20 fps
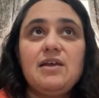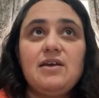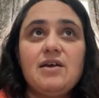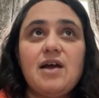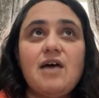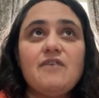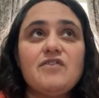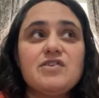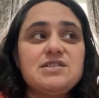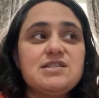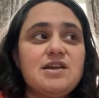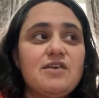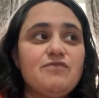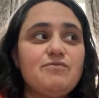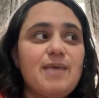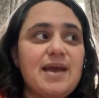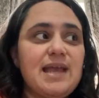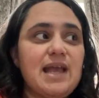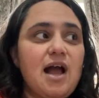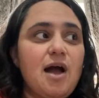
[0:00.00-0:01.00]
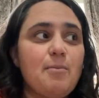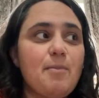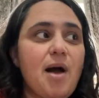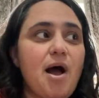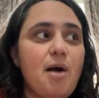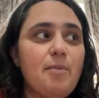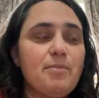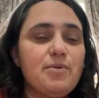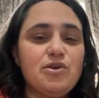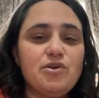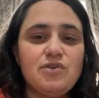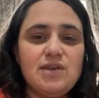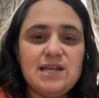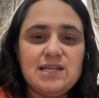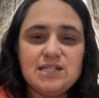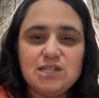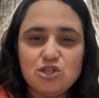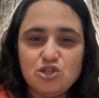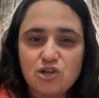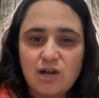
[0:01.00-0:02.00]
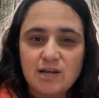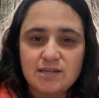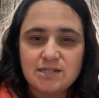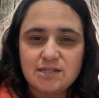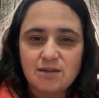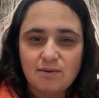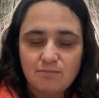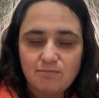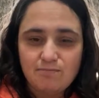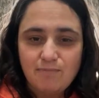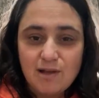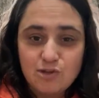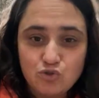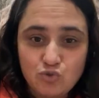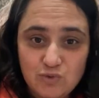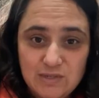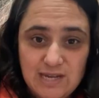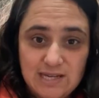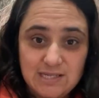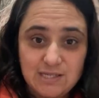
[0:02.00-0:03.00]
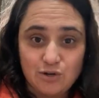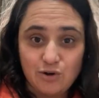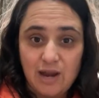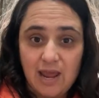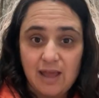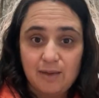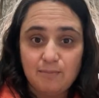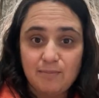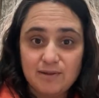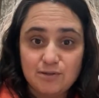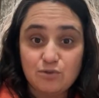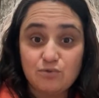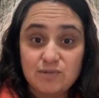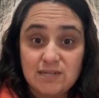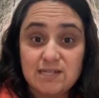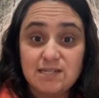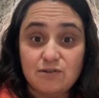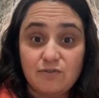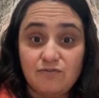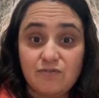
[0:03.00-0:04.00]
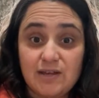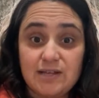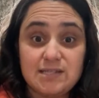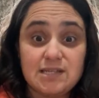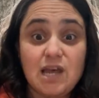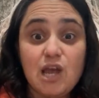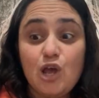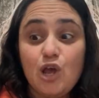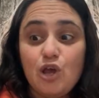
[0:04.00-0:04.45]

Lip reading: other stuff may come up, but you need to trust, muscle test on it, muscle test on things